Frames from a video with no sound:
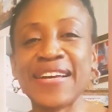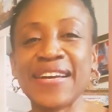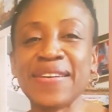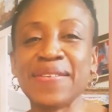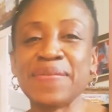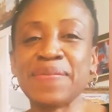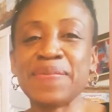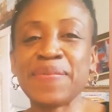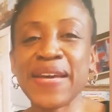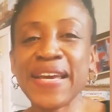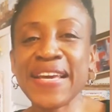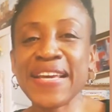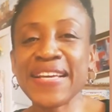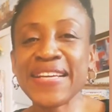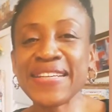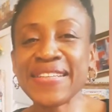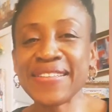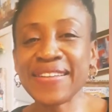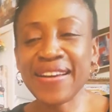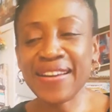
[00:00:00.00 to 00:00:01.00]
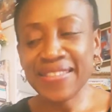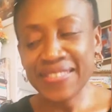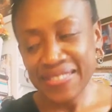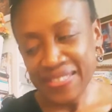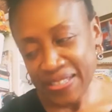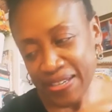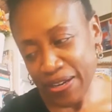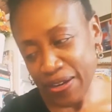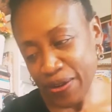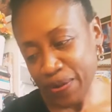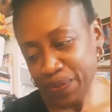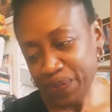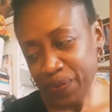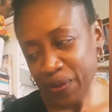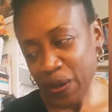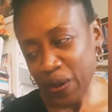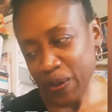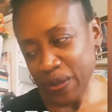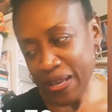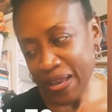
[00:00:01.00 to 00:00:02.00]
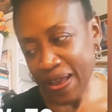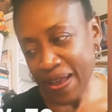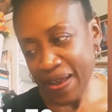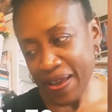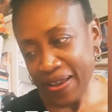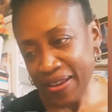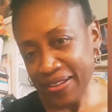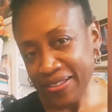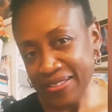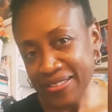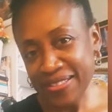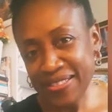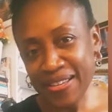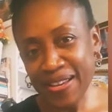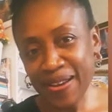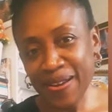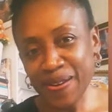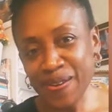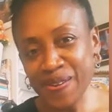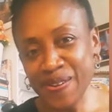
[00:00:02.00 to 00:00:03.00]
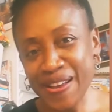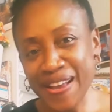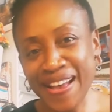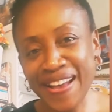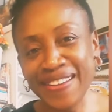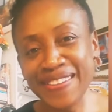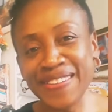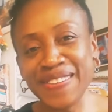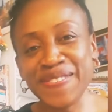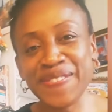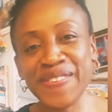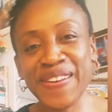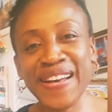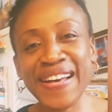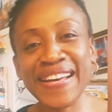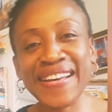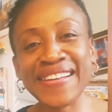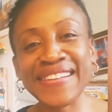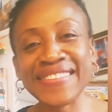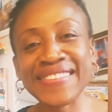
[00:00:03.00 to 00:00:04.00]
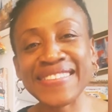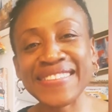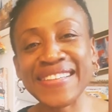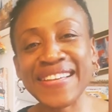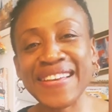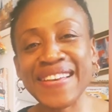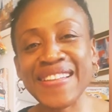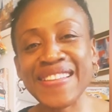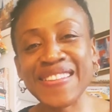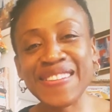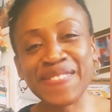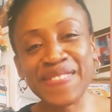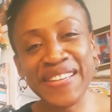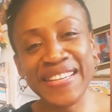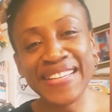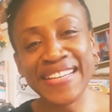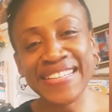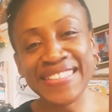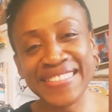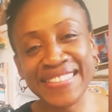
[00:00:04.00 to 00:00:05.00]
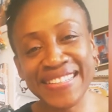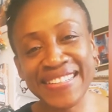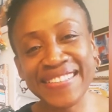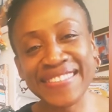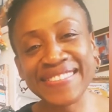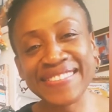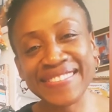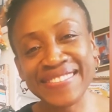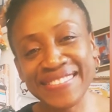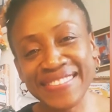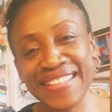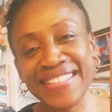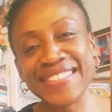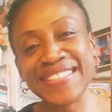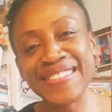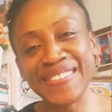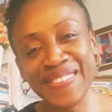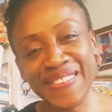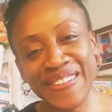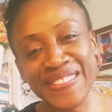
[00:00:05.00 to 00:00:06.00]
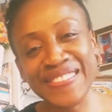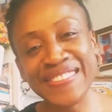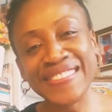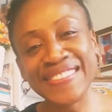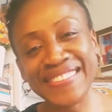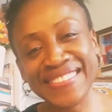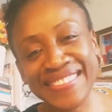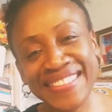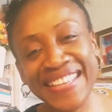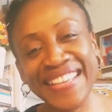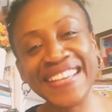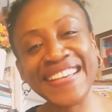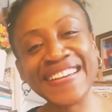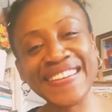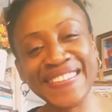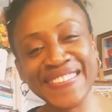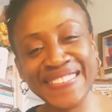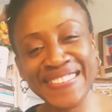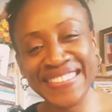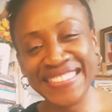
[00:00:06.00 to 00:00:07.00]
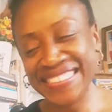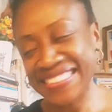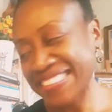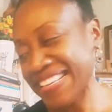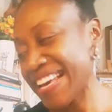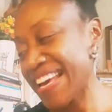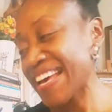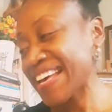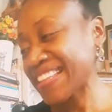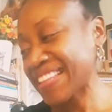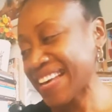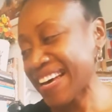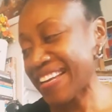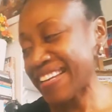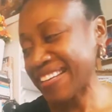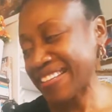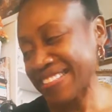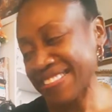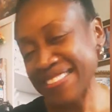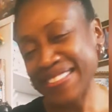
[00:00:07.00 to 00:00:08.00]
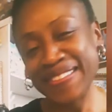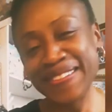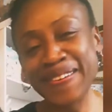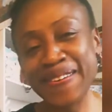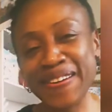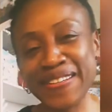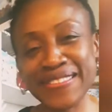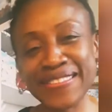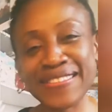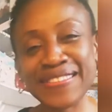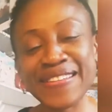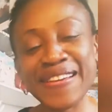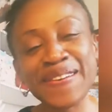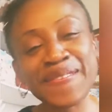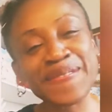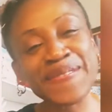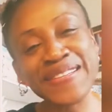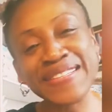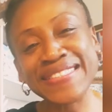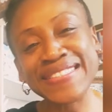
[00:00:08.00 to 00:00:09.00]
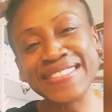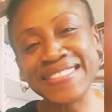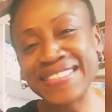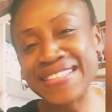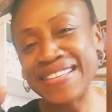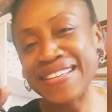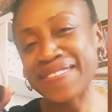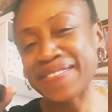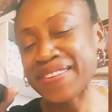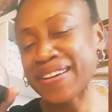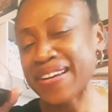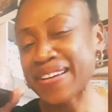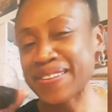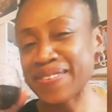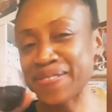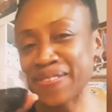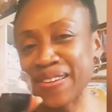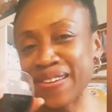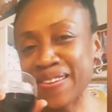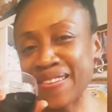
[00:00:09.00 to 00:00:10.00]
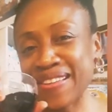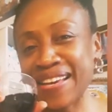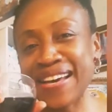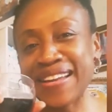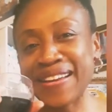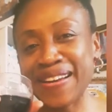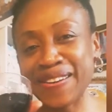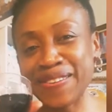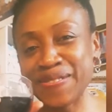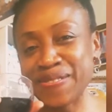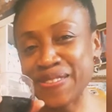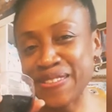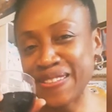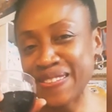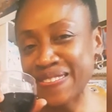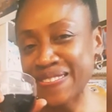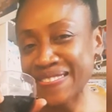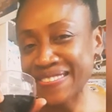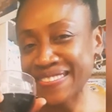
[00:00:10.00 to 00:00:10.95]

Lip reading: Main idea. Okay, so how do you find the main idea? That's a good question. That is a good question. Let me see if I can figure that out for you.